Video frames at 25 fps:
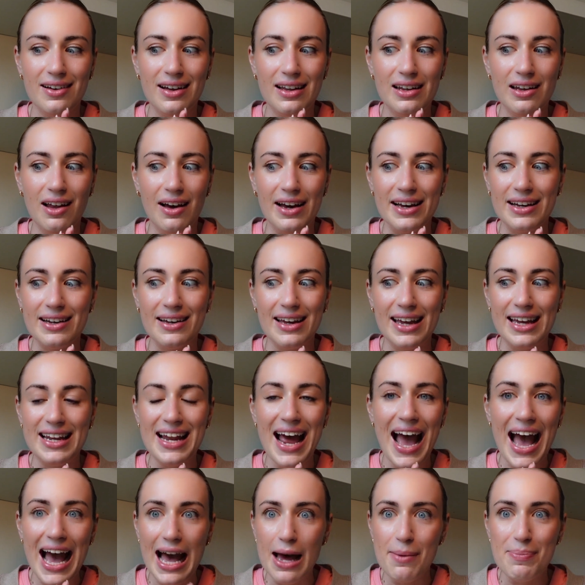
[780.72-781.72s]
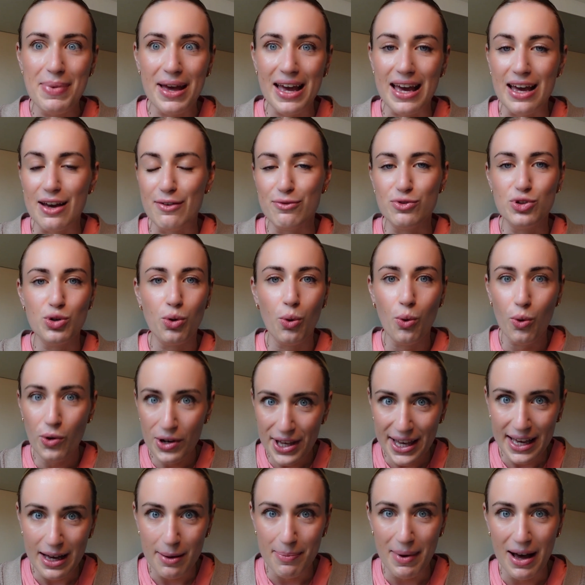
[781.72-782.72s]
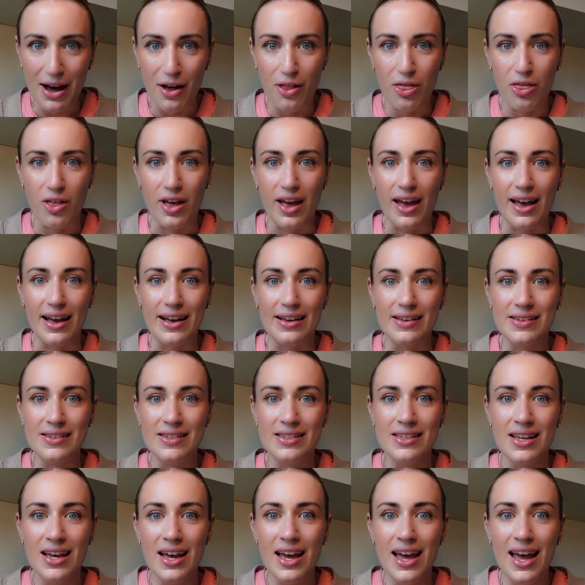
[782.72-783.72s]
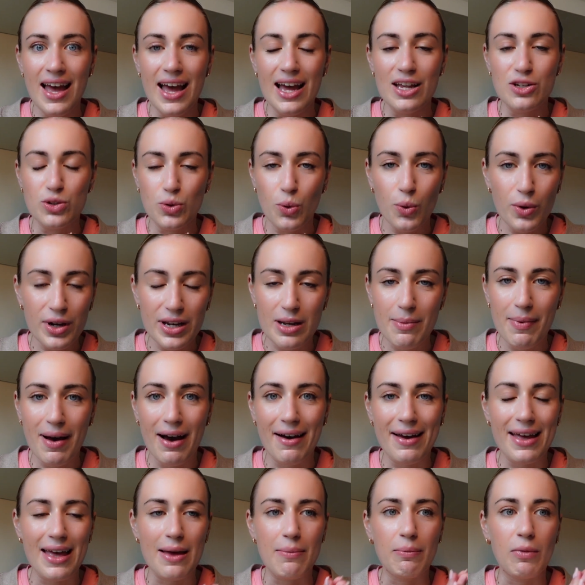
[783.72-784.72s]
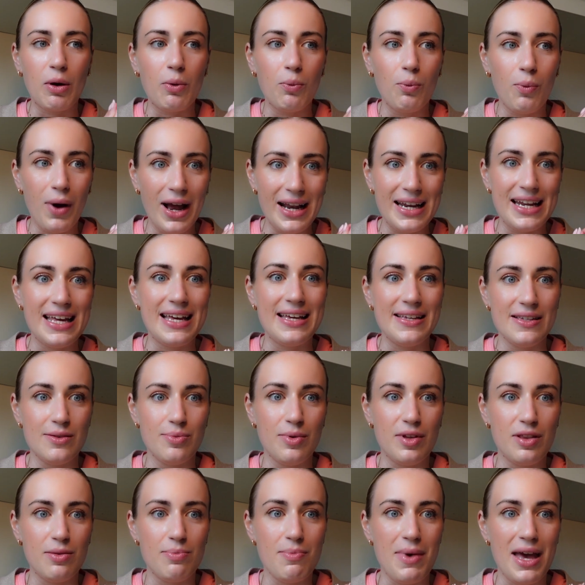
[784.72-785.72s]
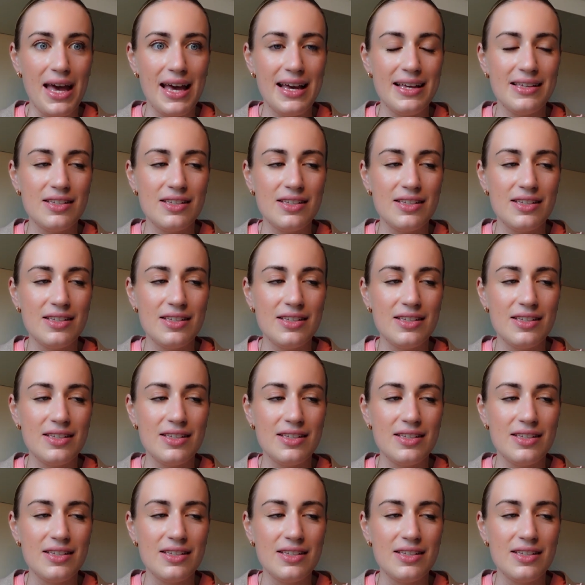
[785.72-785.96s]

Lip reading: a habit of talking about things and talking about him when he's with me.